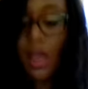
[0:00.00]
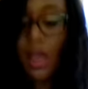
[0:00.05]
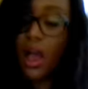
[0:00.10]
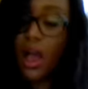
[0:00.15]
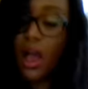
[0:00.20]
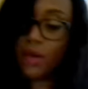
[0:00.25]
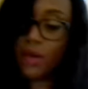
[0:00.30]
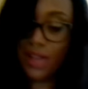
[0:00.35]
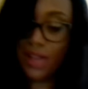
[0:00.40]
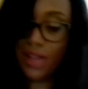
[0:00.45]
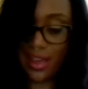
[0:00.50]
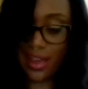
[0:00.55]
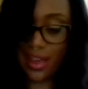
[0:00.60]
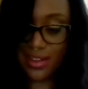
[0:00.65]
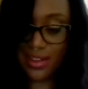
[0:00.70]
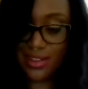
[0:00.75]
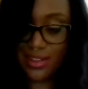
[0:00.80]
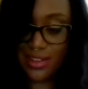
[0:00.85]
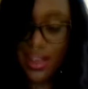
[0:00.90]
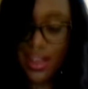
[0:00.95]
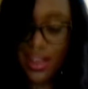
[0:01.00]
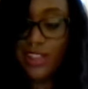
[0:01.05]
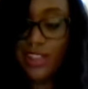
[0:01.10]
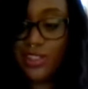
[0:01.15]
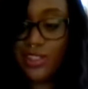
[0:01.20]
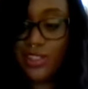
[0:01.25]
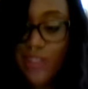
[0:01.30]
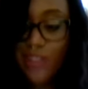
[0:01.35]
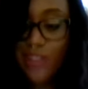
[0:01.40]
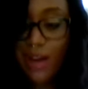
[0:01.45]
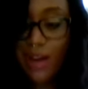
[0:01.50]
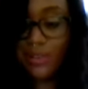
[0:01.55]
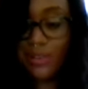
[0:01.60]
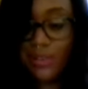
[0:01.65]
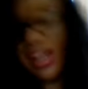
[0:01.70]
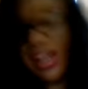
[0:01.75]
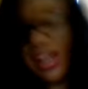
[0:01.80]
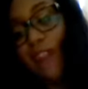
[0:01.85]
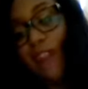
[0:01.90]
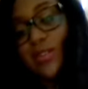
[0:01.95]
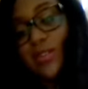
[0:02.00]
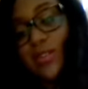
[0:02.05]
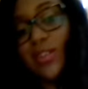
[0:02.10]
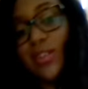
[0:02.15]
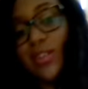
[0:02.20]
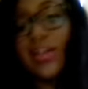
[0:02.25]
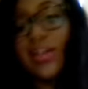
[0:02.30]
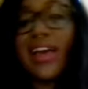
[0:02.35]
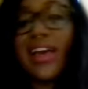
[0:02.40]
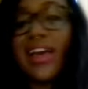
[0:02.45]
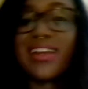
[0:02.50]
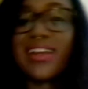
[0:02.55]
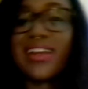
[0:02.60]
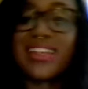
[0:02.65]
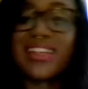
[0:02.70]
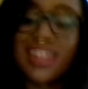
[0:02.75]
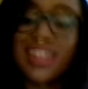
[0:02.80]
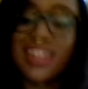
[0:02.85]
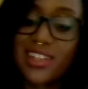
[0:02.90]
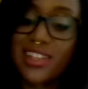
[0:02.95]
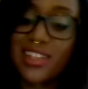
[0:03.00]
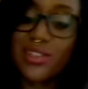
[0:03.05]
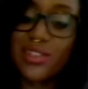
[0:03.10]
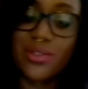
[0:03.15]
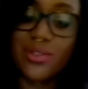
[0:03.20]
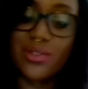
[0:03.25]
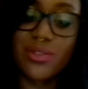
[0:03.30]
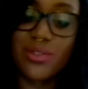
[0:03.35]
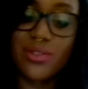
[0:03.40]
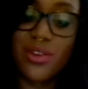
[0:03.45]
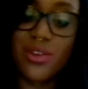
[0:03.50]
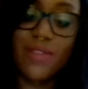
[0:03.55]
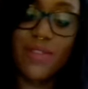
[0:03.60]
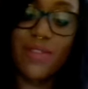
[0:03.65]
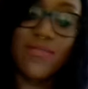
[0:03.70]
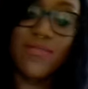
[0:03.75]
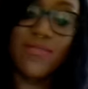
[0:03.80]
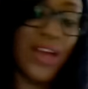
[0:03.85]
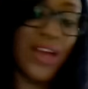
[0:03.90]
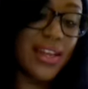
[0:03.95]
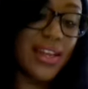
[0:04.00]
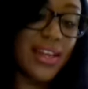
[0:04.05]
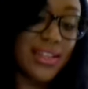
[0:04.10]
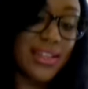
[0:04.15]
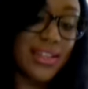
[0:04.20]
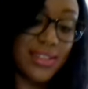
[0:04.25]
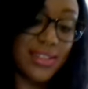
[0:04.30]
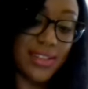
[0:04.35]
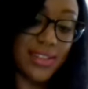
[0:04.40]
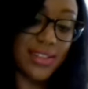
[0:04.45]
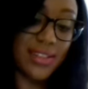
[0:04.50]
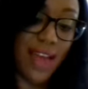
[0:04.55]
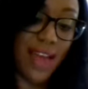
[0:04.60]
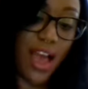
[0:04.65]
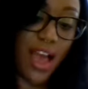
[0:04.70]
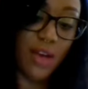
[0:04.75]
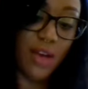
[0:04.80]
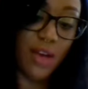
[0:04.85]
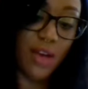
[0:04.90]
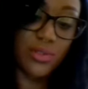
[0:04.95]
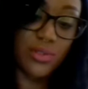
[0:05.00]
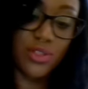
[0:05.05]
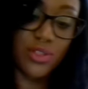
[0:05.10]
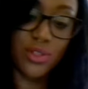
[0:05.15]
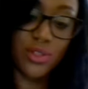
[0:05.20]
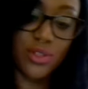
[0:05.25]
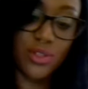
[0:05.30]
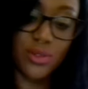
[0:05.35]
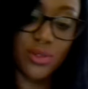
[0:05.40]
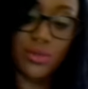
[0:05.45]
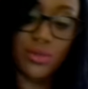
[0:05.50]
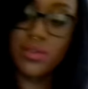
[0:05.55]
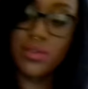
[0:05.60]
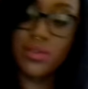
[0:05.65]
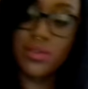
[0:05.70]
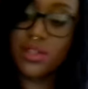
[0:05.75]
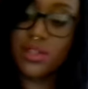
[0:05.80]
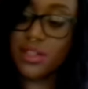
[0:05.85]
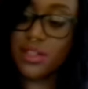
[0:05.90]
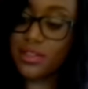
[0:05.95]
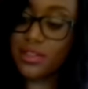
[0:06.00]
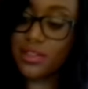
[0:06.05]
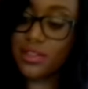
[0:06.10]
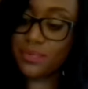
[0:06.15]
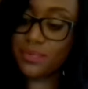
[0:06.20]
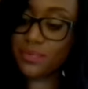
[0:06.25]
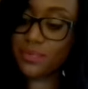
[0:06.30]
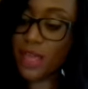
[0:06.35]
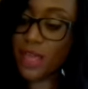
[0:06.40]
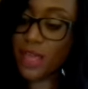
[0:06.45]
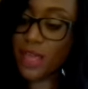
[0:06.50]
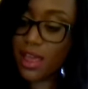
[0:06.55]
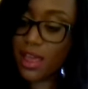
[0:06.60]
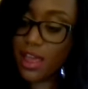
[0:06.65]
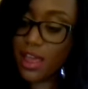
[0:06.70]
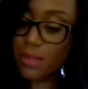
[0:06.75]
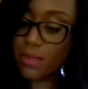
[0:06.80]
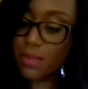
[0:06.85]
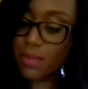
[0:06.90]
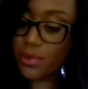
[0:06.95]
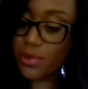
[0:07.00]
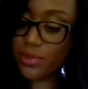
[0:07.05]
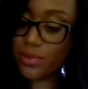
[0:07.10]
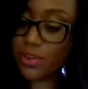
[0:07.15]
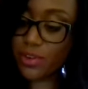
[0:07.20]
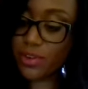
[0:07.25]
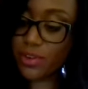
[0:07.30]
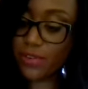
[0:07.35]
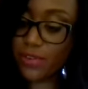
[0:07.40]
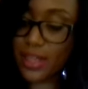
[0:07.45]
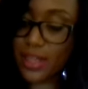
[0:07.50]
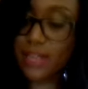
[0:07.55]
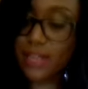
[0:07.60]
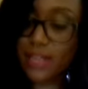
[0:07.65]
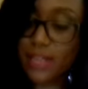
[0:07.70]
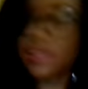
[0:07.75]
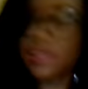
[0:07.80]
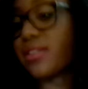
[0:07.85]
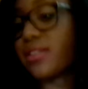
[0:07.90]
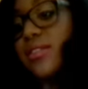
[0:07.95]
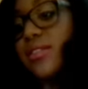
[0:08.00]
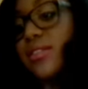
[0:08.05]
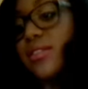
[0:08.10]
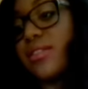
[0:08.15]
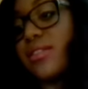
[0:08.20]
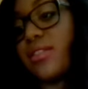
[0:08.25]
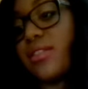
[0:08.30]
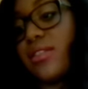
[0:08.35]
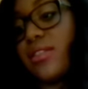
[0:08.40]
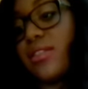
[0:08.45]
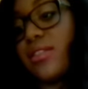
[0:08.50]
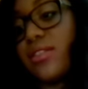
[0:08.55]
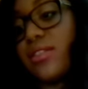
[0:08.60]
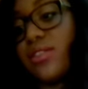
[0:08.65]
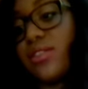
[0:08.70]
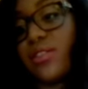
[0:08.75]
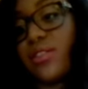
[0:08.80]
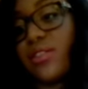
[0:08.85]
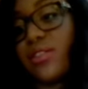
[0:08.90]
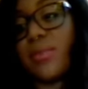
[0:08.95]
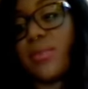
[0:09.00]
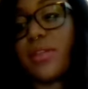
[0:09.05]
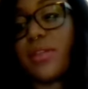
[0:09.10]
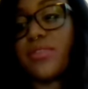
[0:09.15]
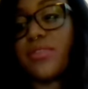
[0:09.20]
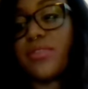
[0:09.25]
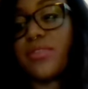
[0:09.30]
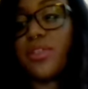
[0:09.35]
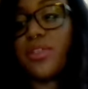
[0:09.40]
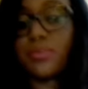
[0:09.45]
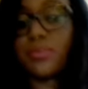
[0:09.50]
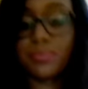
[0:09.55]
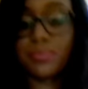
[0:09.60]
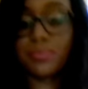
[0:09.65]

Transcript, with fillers: Okay, so now we'll go ahead and get into your finances and how to improve your finances during the month of June.